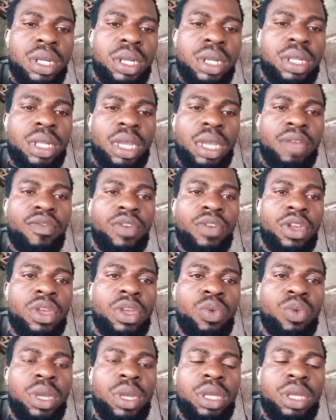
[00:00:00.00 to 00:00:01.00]
line for a
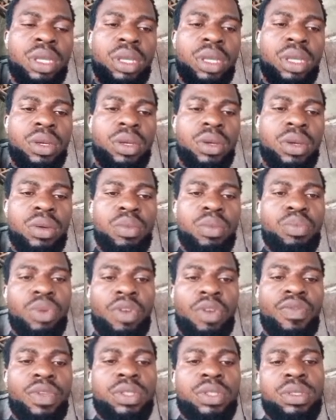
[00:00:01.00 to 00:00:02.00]
big
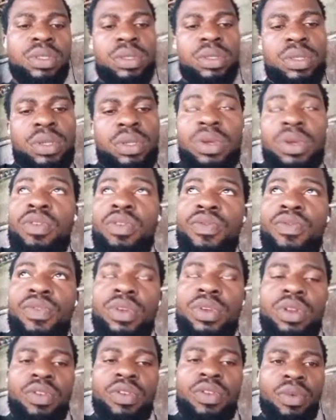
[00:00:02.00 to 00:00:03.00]
profit.
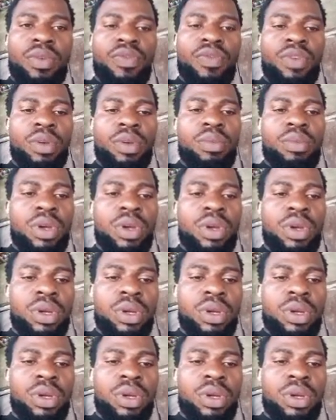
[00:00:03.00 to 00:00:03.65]
Follow for more.